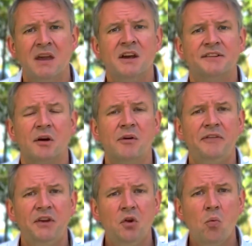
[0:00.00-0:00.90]
So if
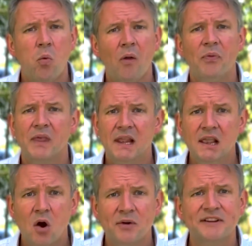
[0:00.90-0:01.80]
you want the
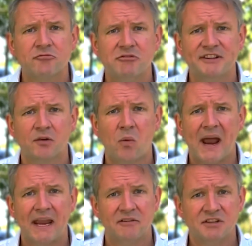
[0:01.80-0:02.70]
lowest risk
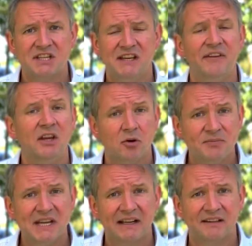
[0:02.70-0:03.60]
way of achieving your
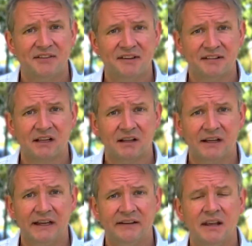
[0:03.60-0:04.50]
objectives as a
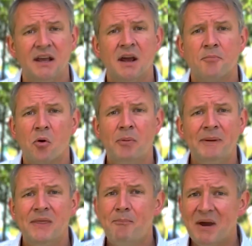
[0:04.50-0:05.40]
client, probably
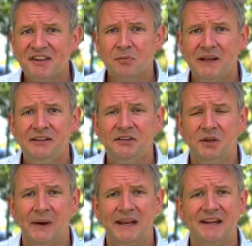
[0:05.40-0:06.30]
the best way to do
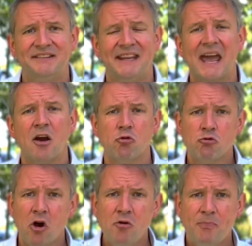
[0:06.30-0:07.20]
it is to get a
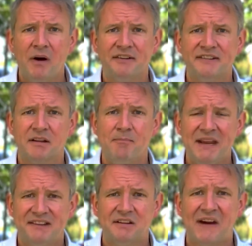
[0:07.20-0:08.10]
robust
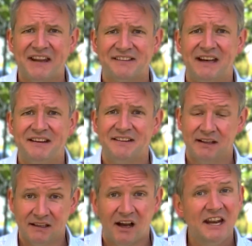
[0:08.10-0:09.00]
mix of assets that
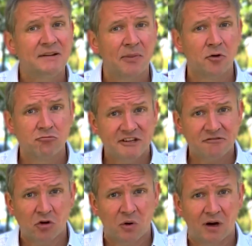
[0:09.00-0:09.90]
aligns with your risk
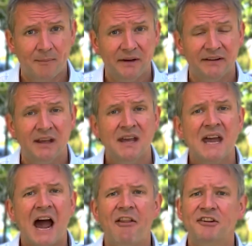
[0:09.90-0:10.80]
requirement
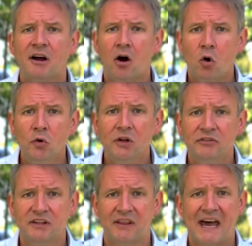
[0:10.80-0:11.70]
and just hold on
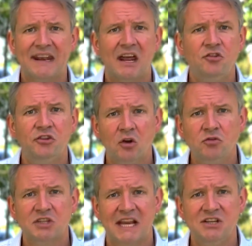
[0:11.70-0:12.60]
to that and don't
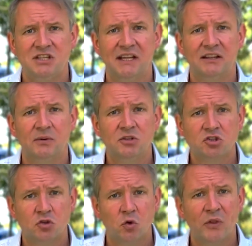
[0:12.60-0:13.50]
change it to
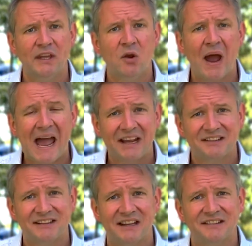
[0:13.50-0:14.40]
ensure that you
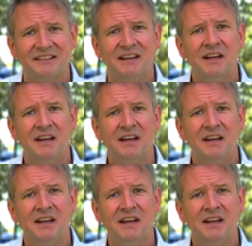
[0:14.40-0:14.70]
access